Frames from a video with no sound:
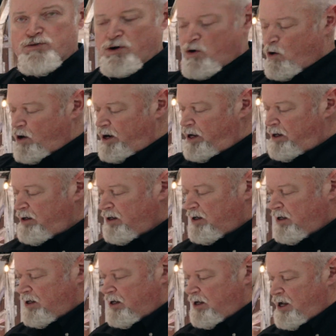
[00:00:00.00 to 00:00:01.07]
recording,
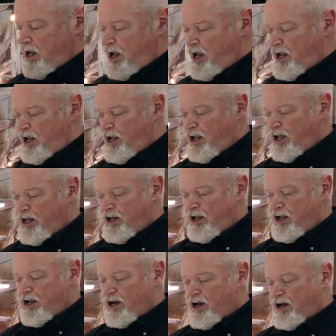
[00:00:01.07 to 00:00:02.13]
a
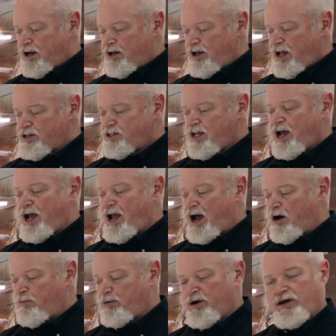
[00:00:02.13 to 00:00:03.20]
SDI
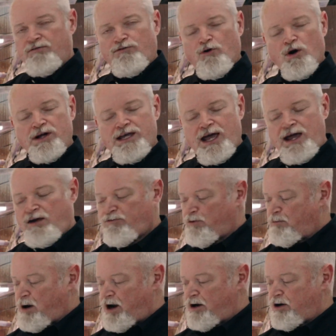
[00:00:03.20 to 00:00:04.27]
output 4K for
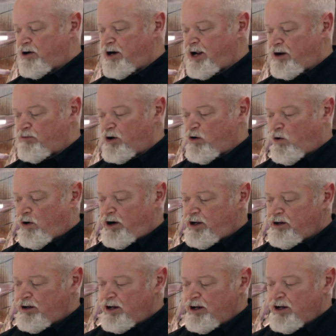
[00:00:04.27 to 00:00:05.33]
monitoring and
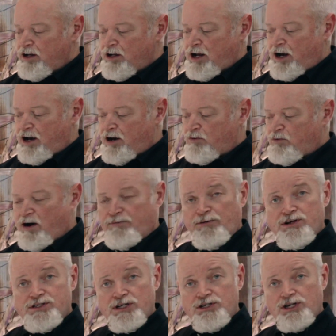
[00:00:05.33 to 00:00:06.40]
recording,
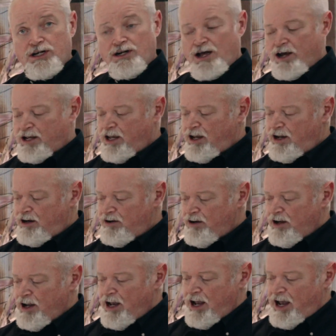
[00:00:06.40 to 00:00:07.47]
reference and gen lock in,
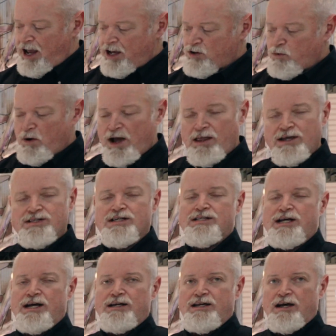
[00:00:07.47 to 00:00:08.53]
as well as a
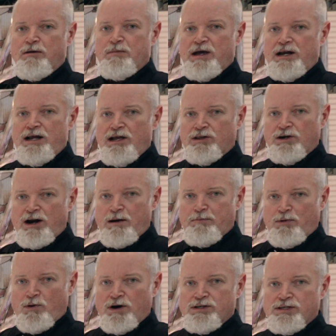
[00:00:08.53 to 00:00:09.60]
10 gigabit Ethernet
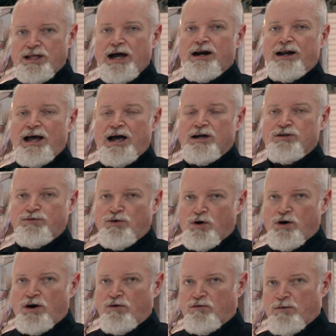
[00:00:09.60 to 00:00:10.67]
port, so that allows
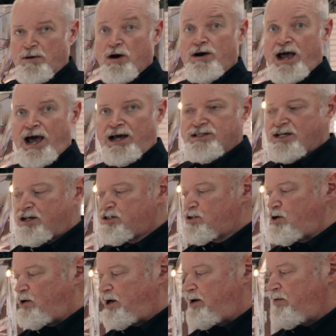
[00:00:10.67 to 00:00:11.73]
for remote access
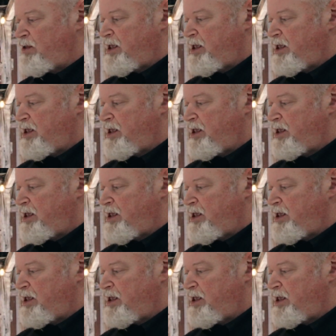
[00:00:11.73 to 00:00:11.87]
to it.